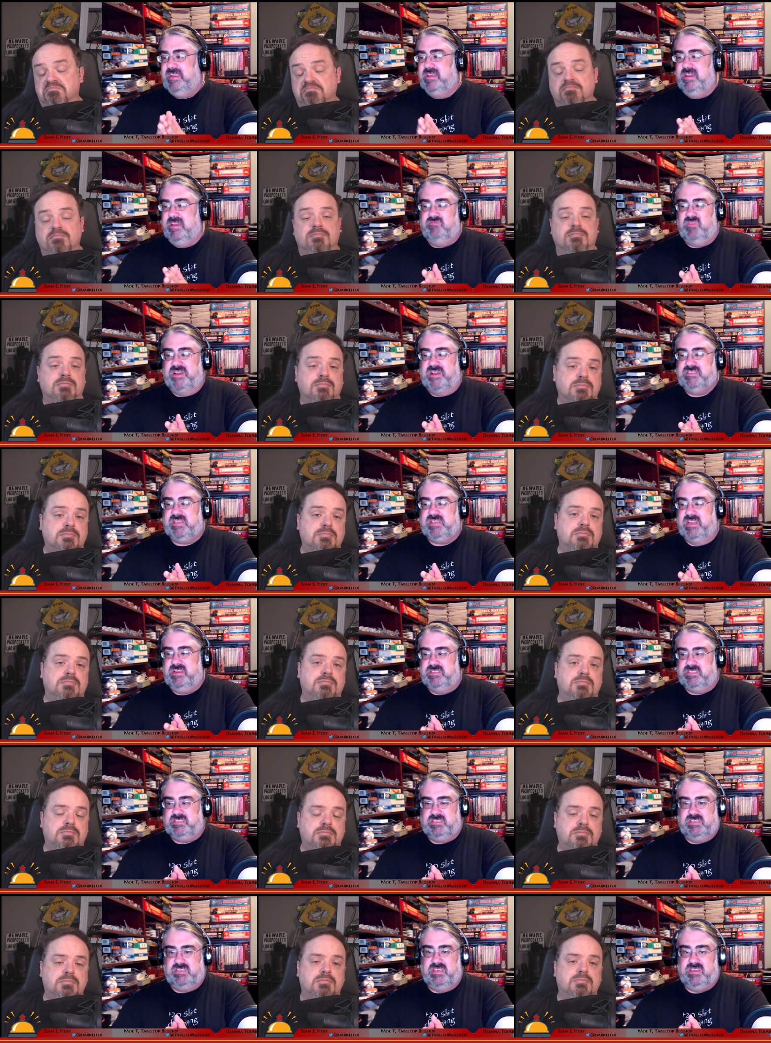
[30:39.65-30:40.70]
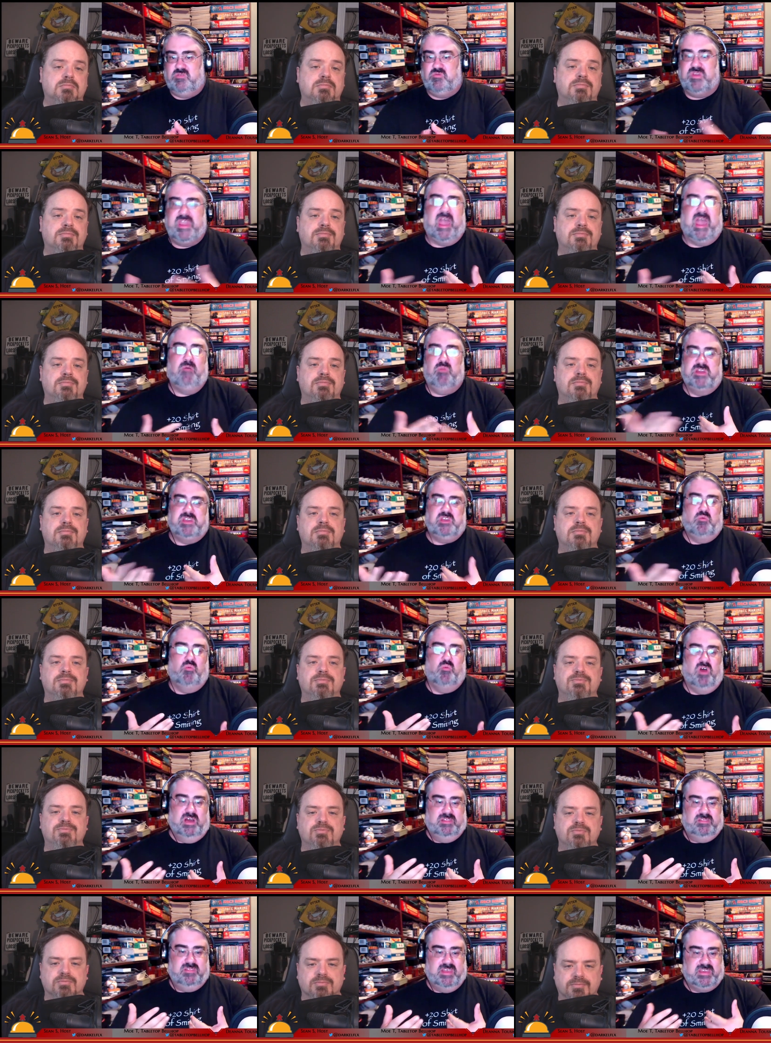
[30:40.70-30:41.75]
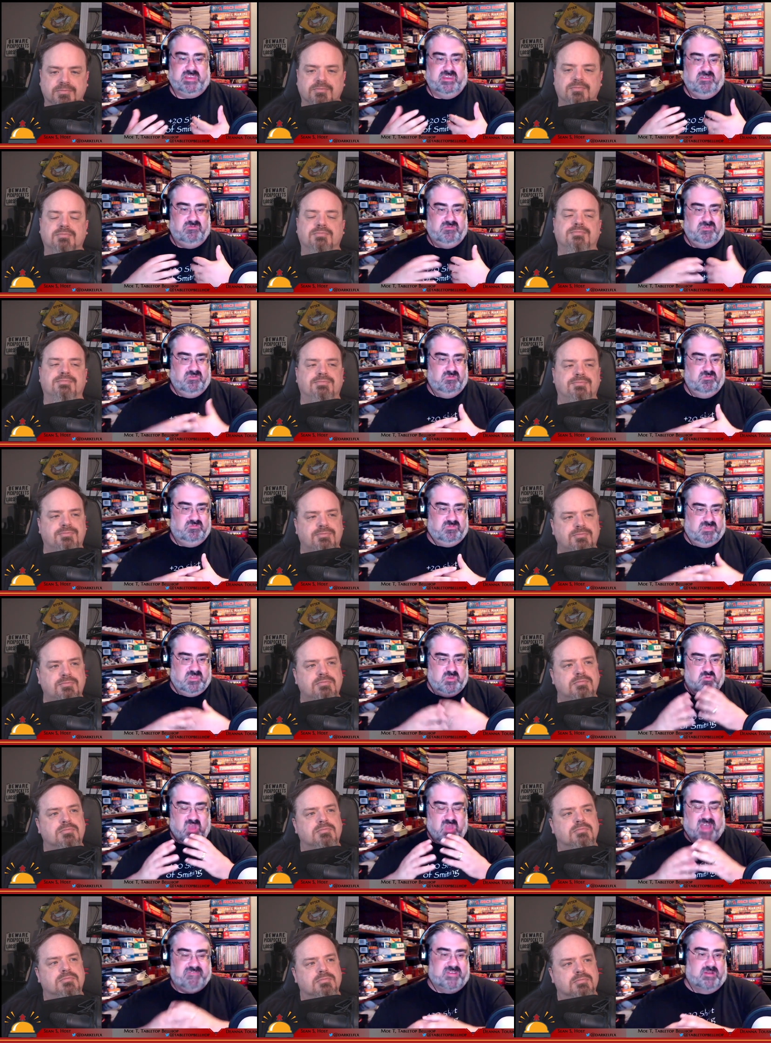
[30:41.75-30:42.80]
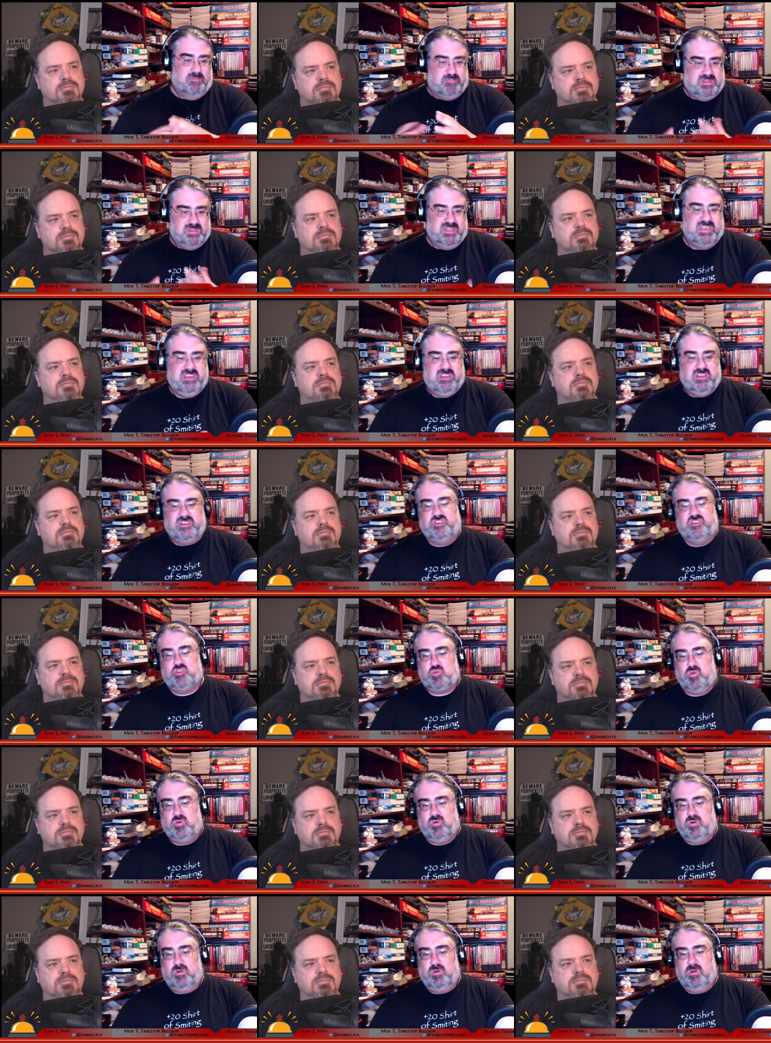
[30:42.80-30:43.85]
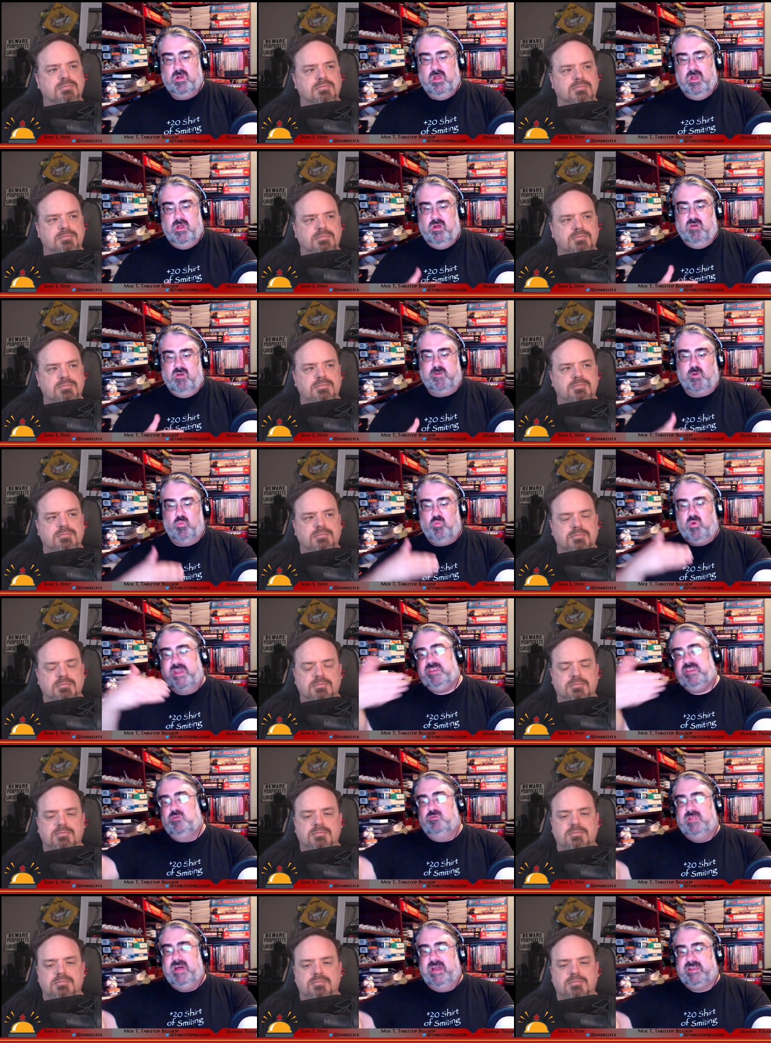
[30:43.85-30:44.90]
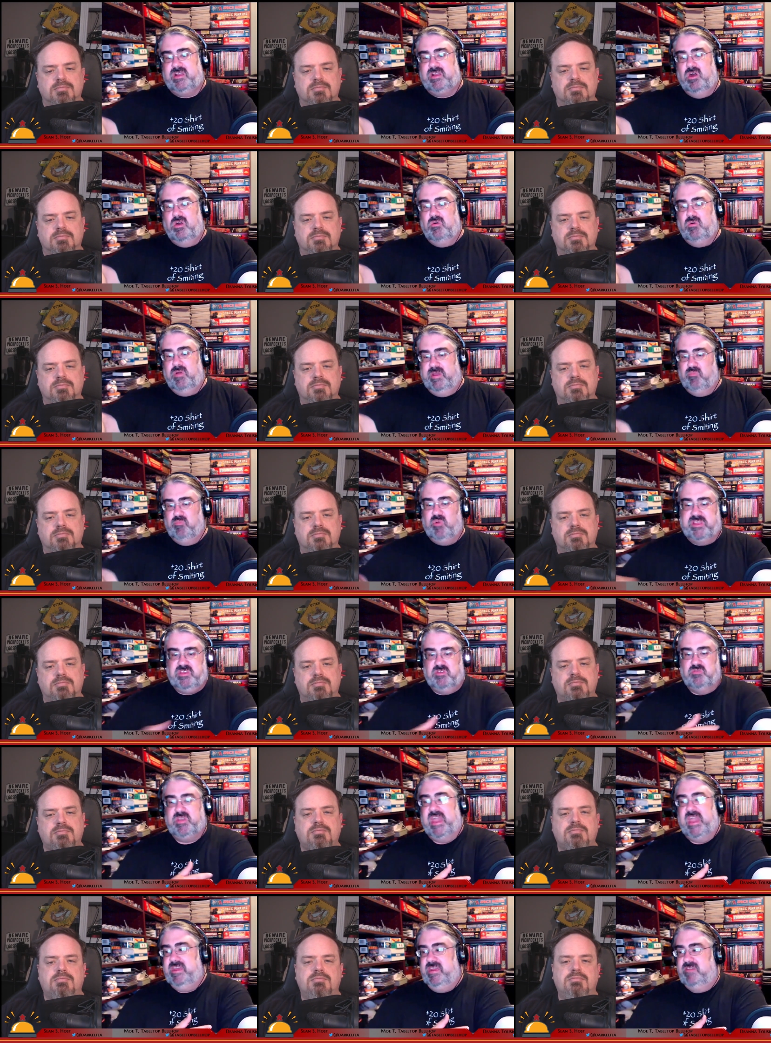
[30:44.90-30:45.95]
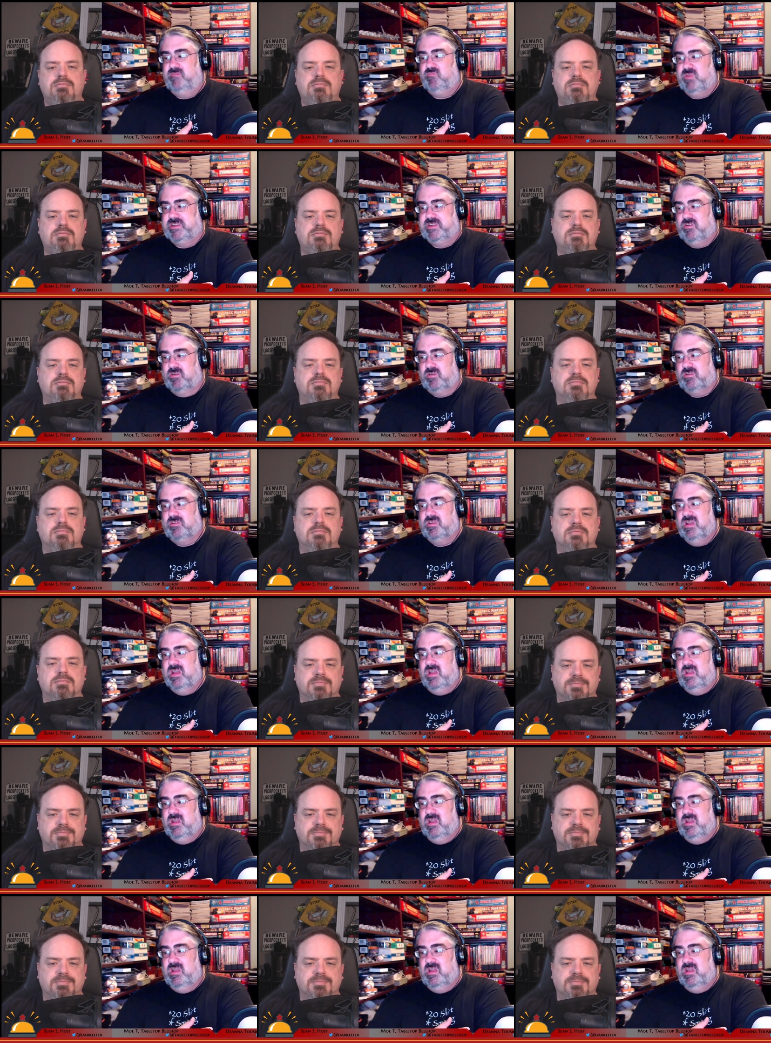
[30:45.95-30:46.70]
Speaker 1: And, and like I said, it's you get what you want. Like you you you have complete control over what you let go and what you get in return